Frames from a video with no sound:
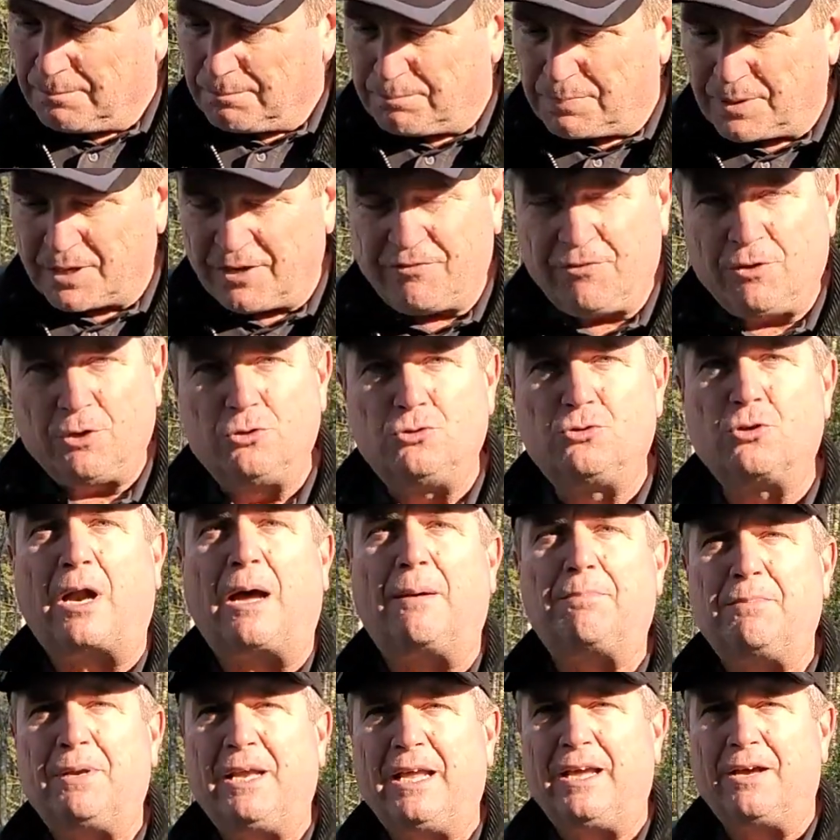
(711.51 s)
But if you
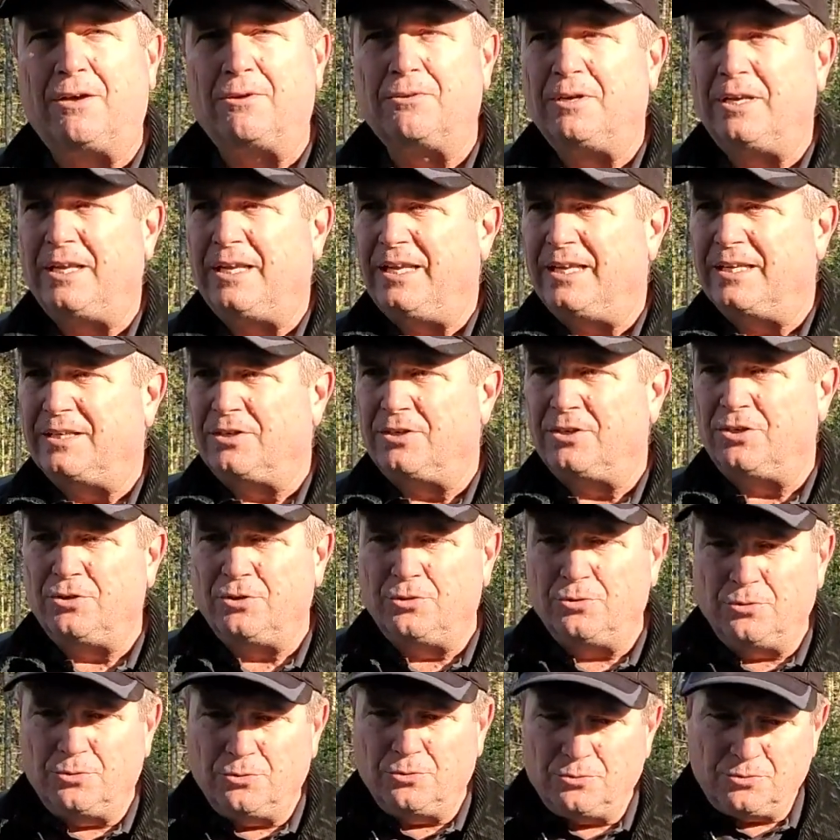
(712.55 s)
drop down
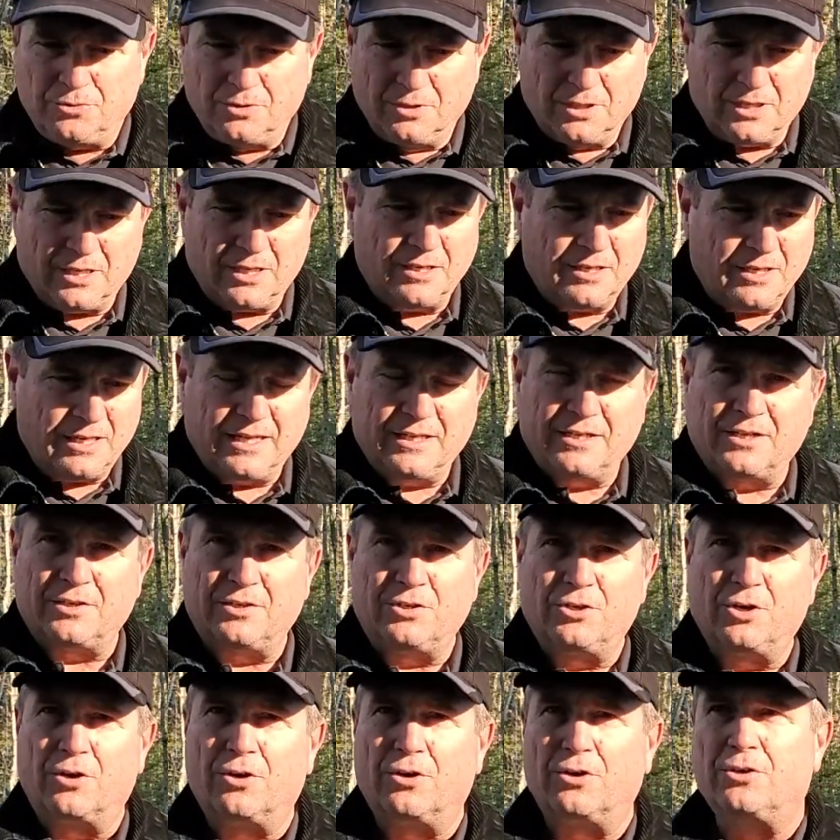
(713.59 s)
into, into
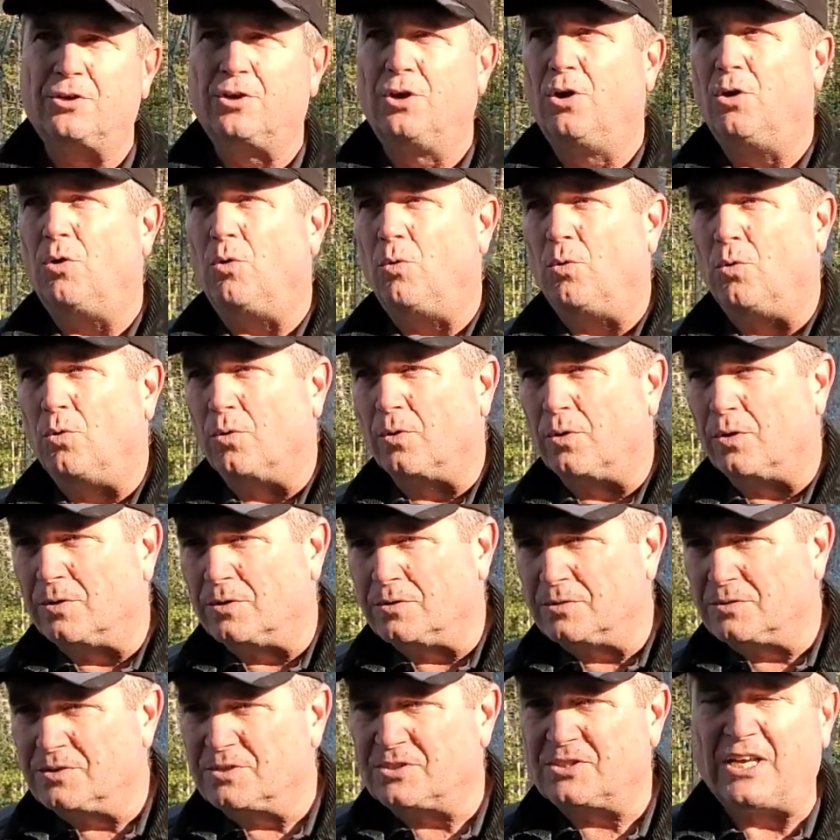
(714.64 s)
dirt
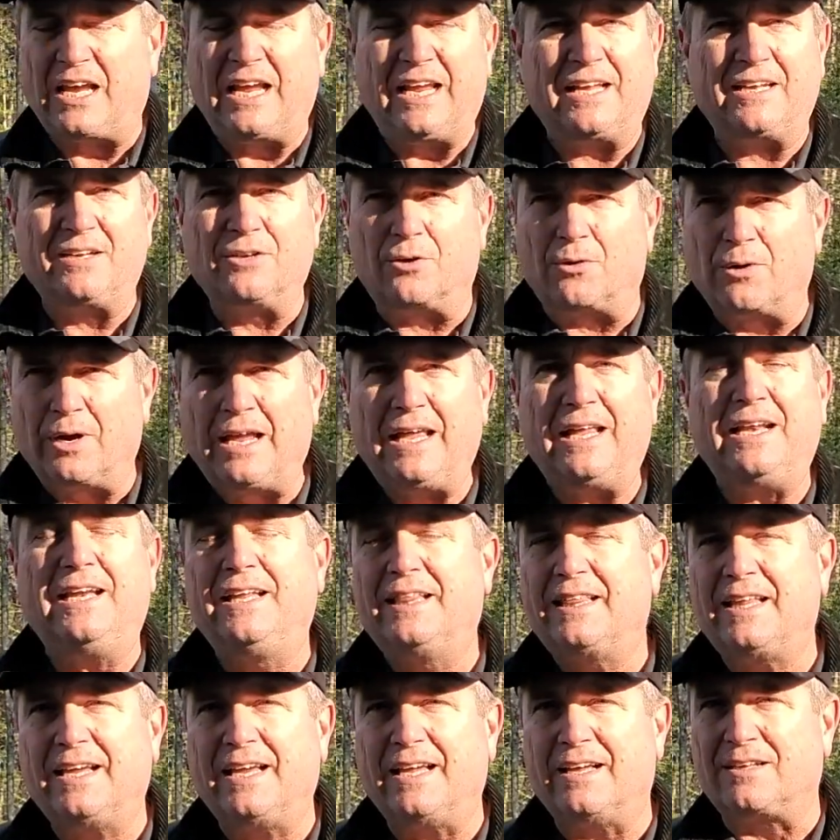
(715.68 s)
or sand or
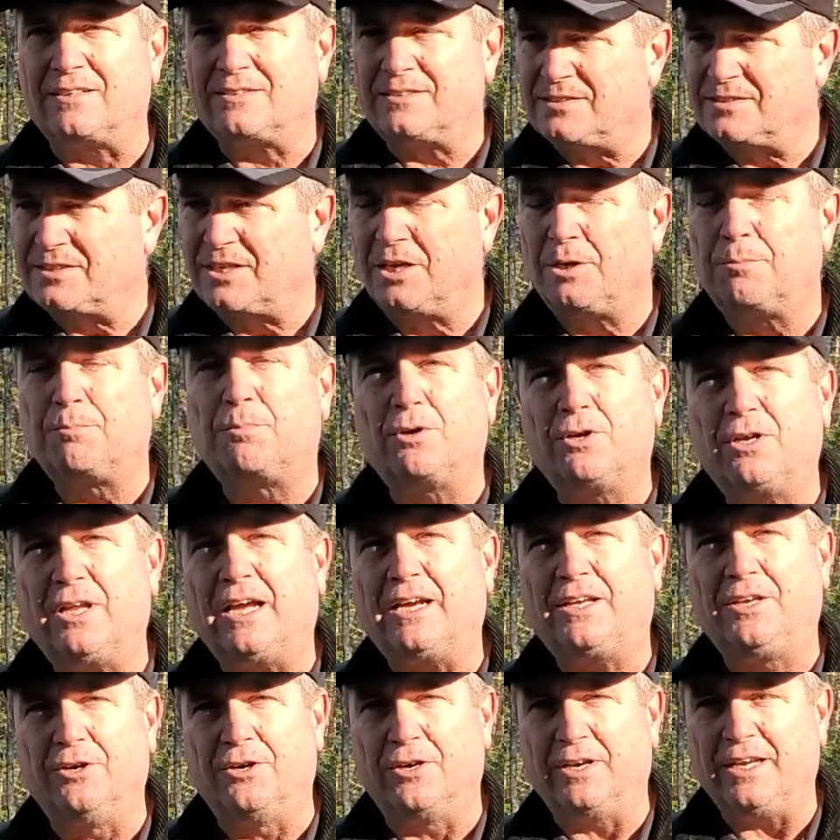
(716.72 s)
anything else, it's going to
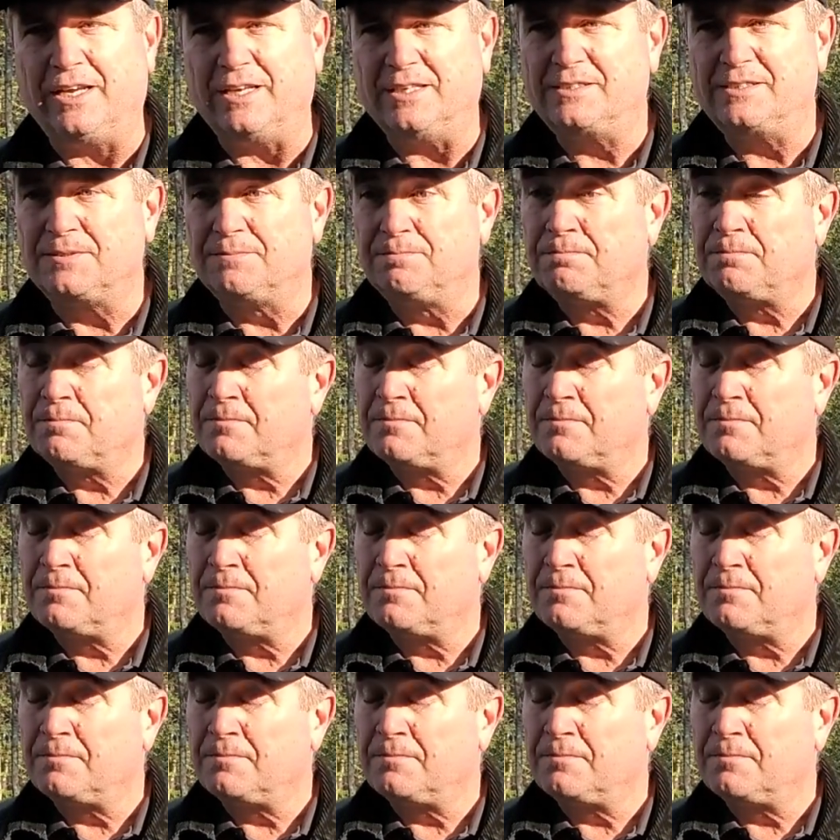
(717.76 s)
protect your knees.